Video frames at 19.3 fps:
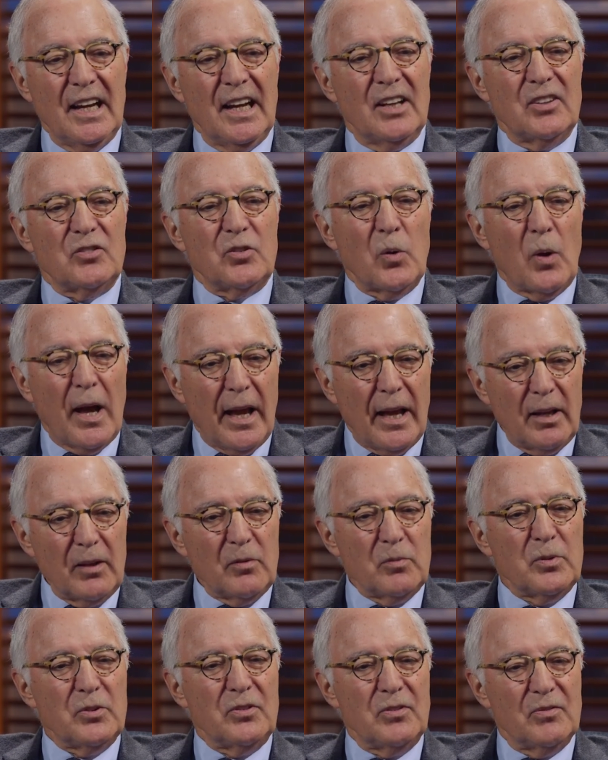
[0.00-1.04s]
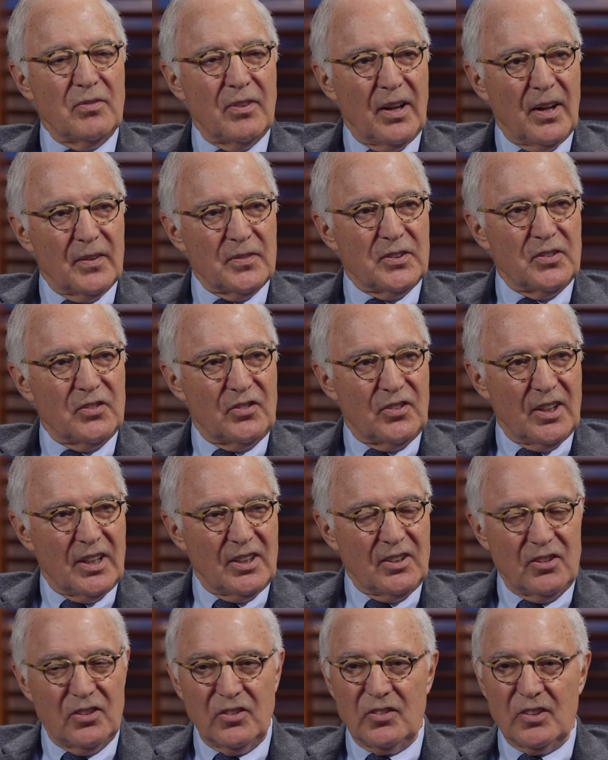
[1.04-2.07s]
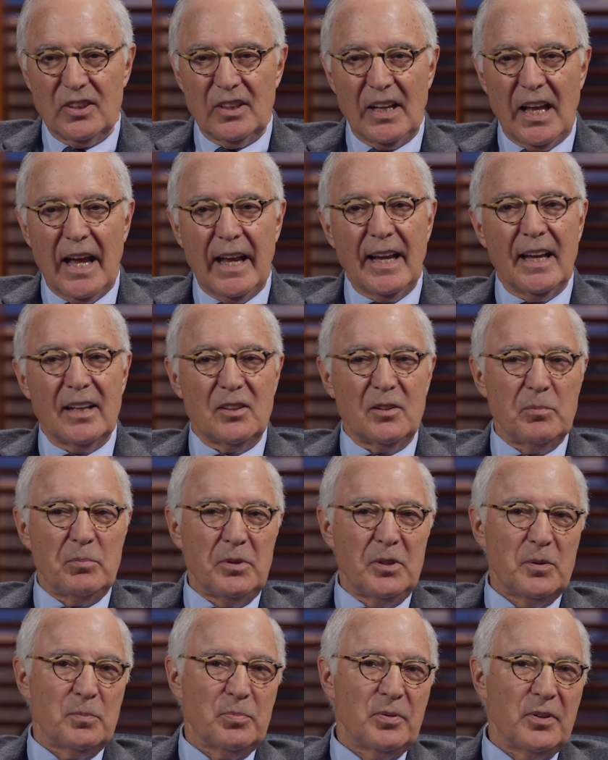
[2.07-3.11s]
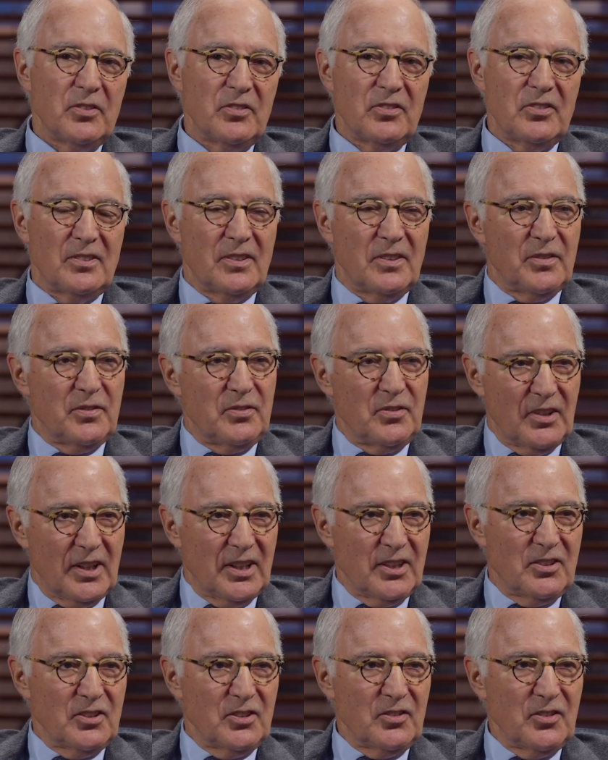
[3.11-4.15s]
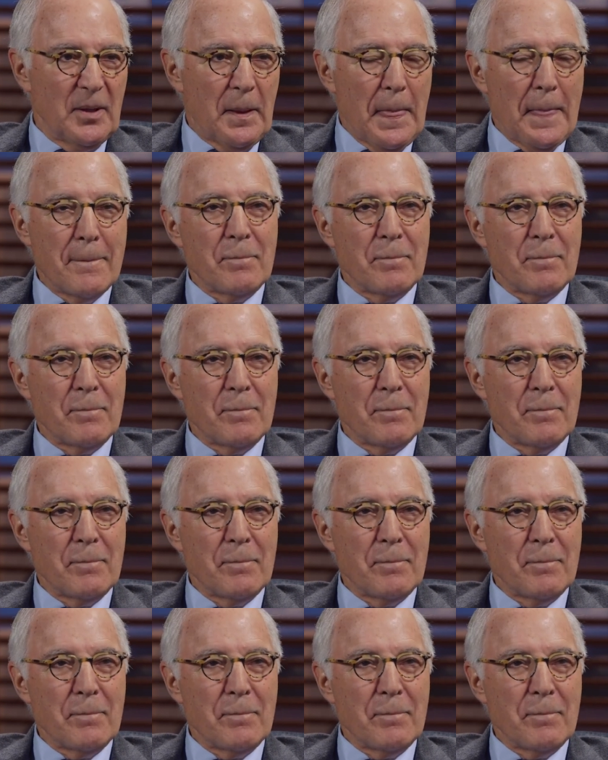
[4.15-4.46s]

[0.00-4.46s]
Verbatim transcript: And so I was involved in SAGES, and I got to be the president of SAGES